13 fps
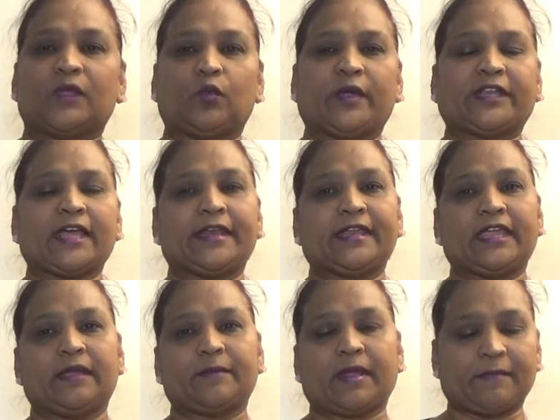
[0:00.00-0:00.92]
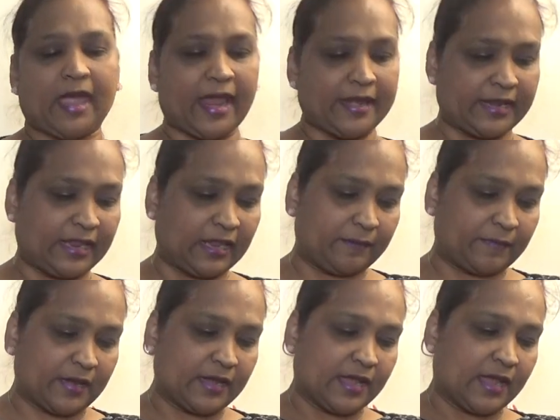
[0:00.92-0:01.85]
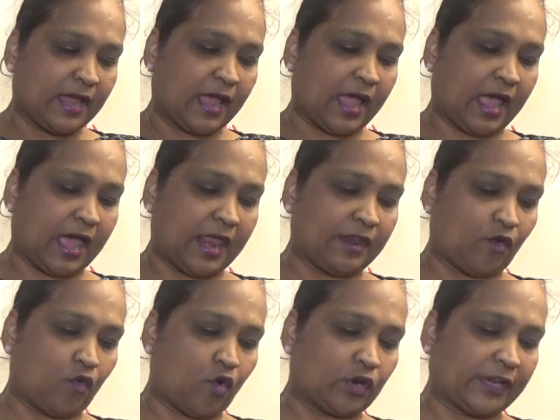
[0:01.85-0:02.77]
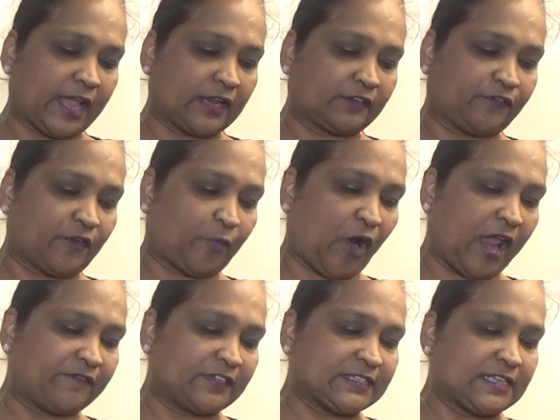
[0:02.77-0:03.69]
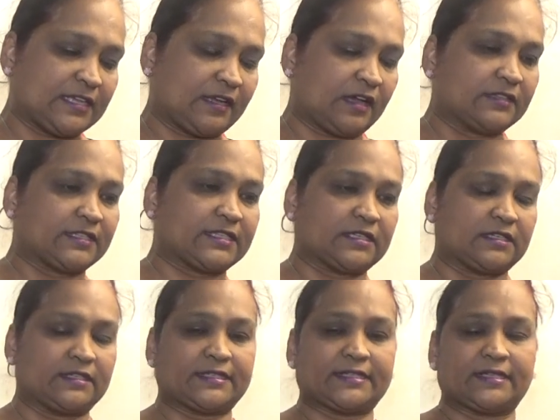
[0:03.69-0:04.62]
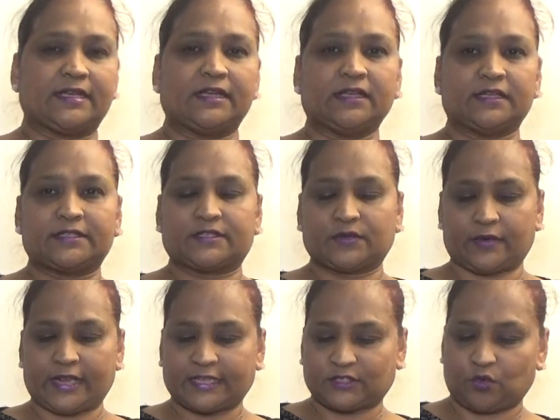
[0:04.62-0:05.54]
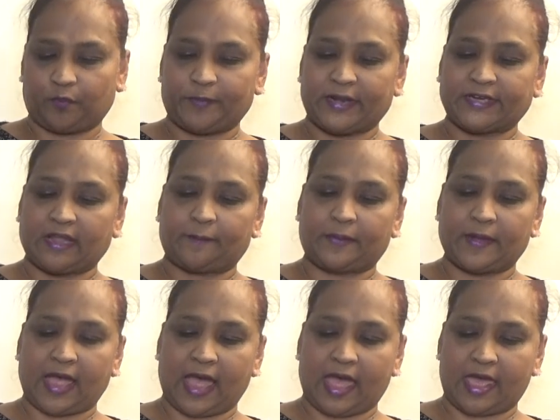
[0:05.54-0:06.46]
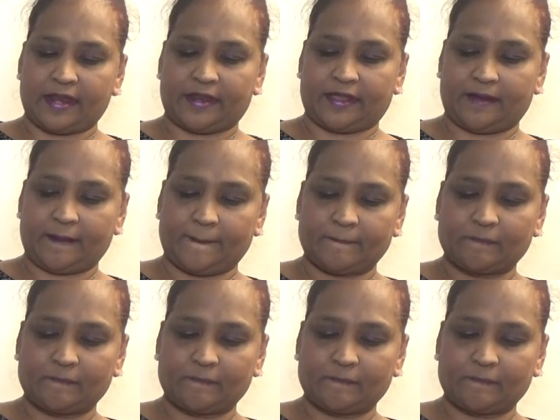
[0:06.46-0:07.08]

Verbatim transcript: with her name and my name and all that for privacy concerns. So let's open it up. And